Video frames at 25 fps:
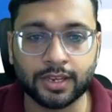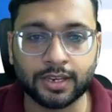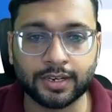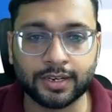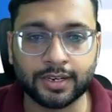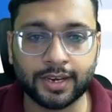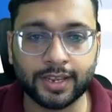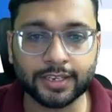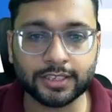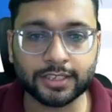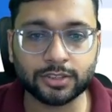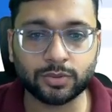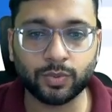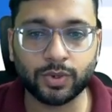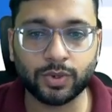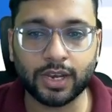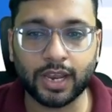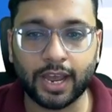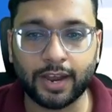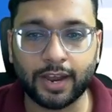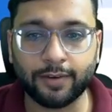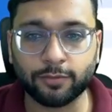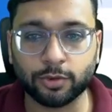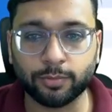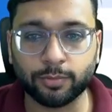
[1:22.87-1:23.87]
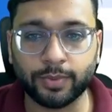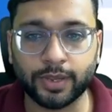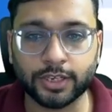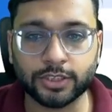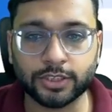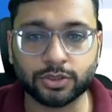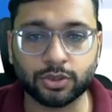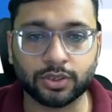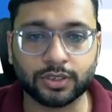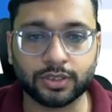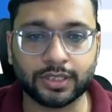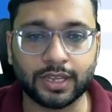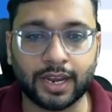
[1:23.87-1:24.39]
Next, we'll have to make
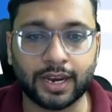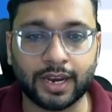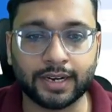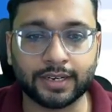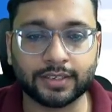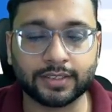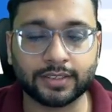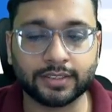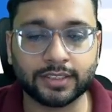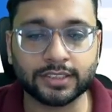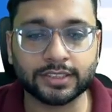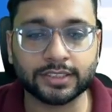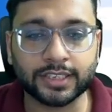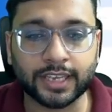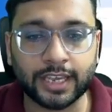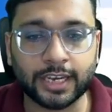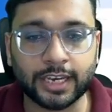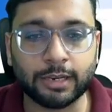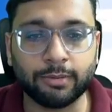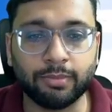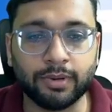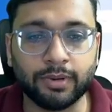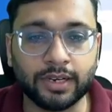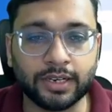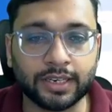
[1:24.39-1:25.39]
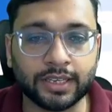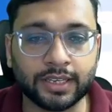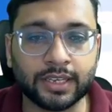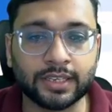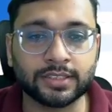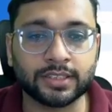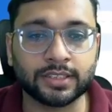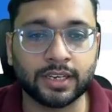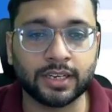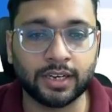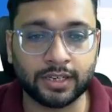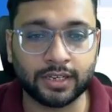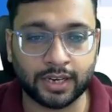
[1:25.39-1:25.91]
sure that the scalability
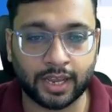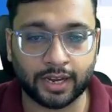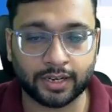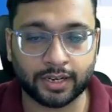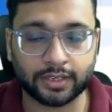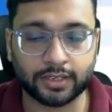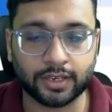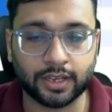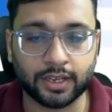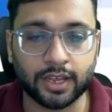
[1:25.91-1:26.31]
is intact.